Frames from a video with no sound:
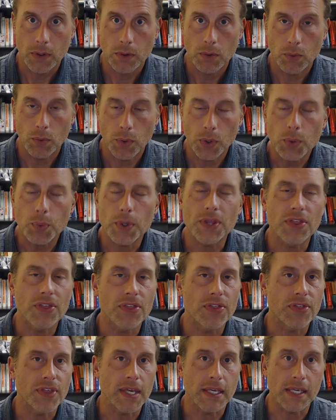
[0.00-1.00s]
What are we
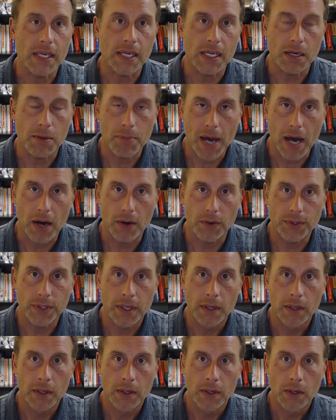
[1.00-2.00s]
thinking about?
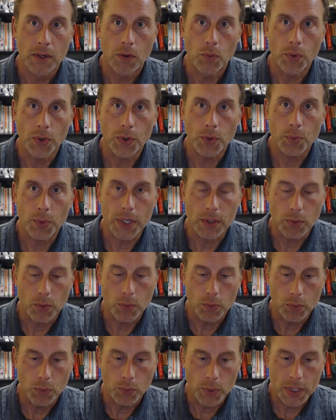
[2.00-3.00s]
What